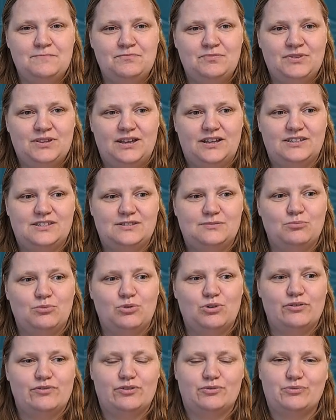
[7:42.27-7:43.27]
It's more
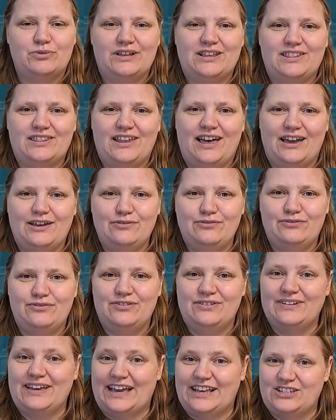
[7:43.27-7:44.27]
of a real life
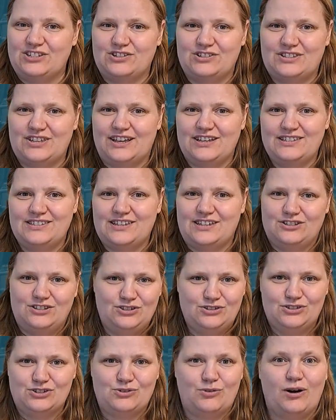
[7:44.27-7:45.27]
exercise because you
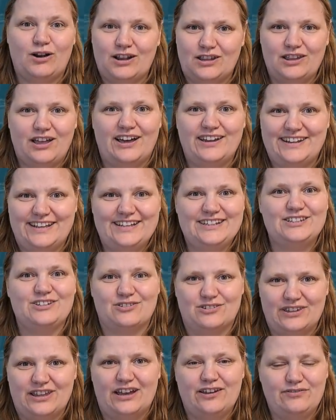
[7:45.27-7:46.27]
squat a lot in your
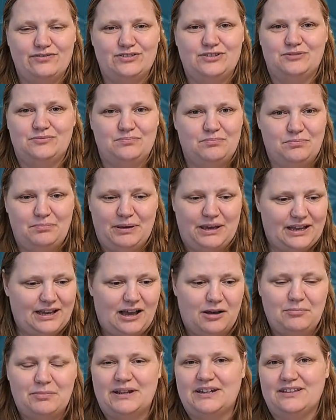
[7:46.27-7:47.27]
life to pick up
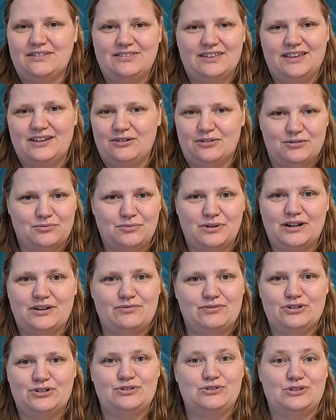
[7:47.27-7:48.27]
anything or whatever
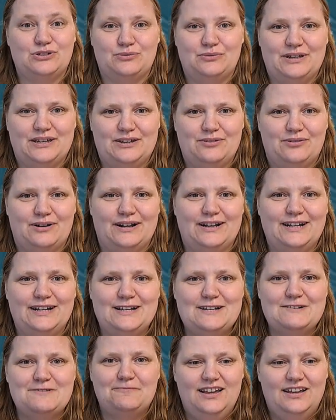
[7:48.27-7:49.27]
you're doing, right?
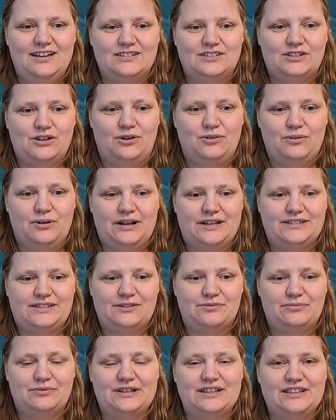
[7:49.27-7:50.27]
So it's a
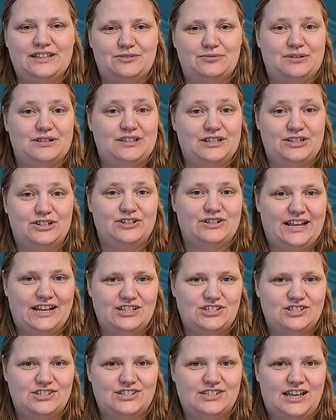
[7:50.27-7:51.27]
really, really good
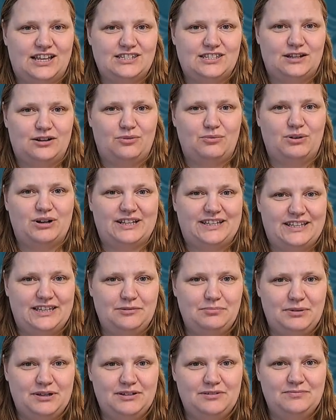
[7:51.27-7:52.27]
exercise and I want to keep
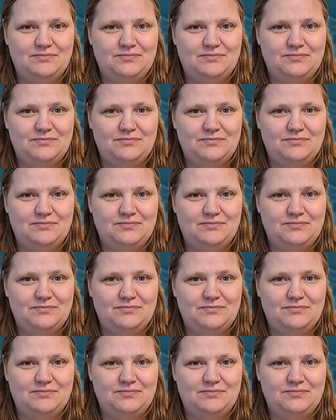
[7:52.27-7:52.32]
it.